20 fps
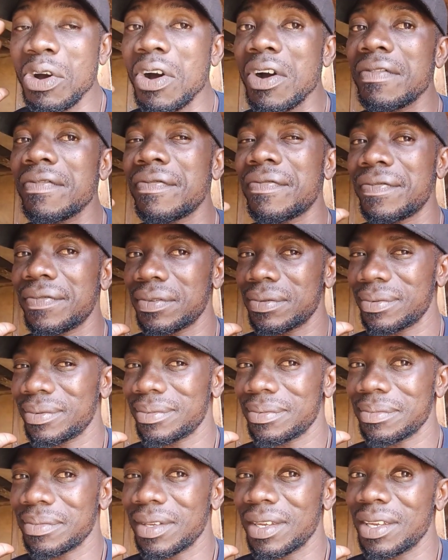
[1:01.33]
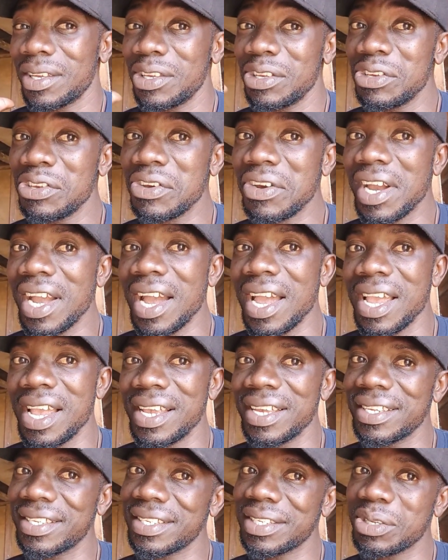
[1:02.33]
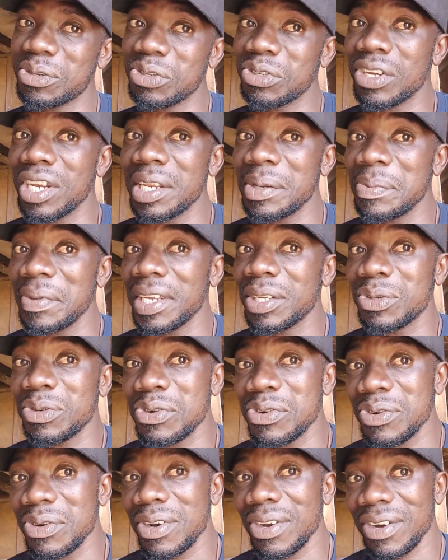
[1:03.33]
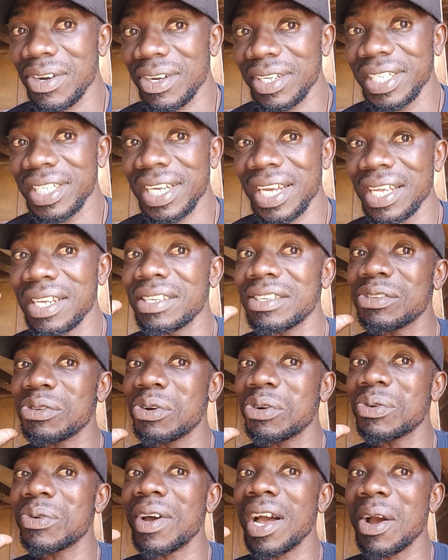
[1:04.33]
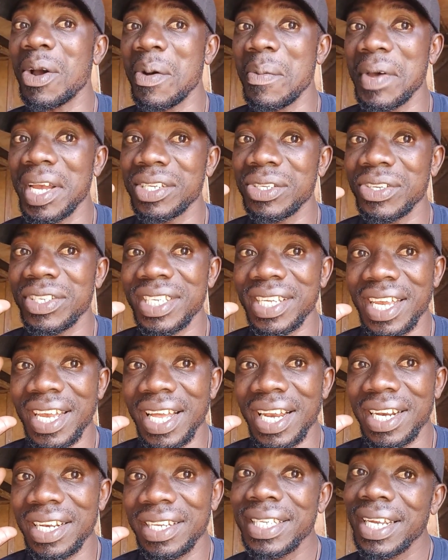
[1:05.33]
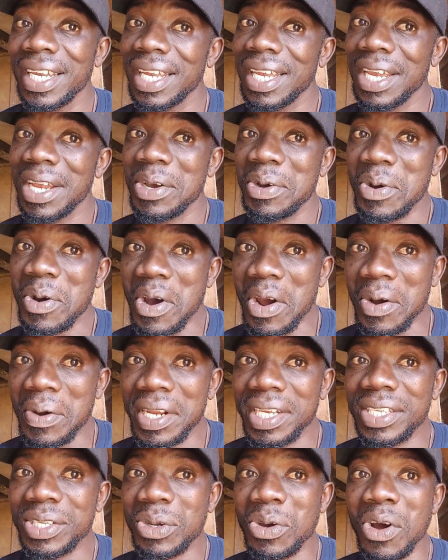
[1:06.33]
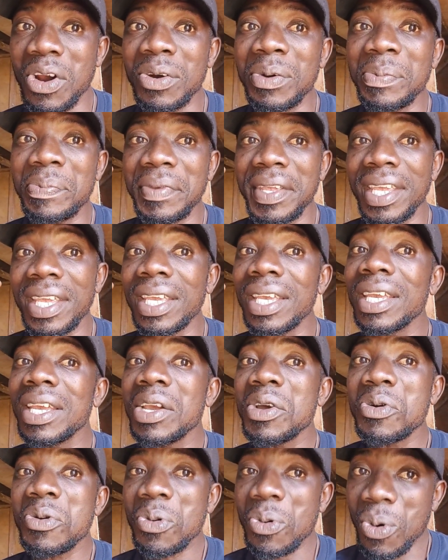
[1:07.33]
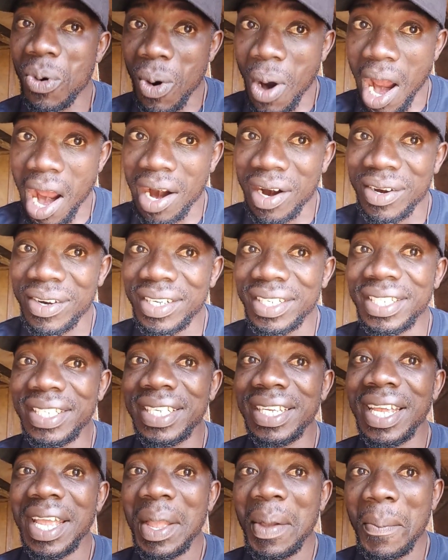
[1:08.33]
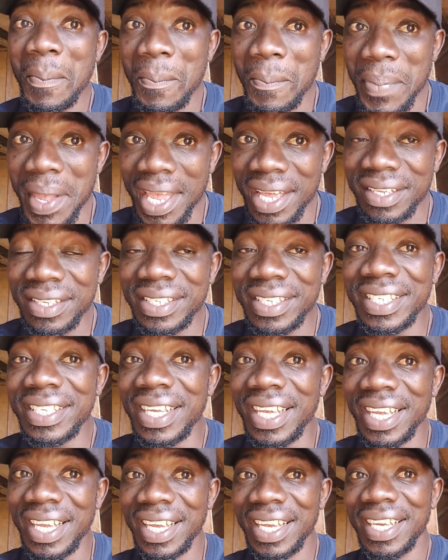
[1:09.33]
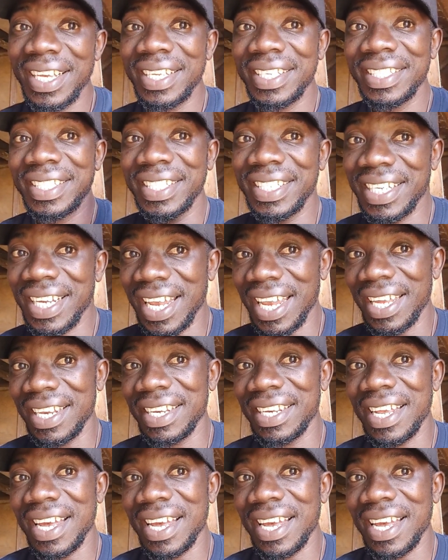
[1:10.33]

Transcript: of you guys to join me to do local chickens on a commercial scale. Always call me world best chicken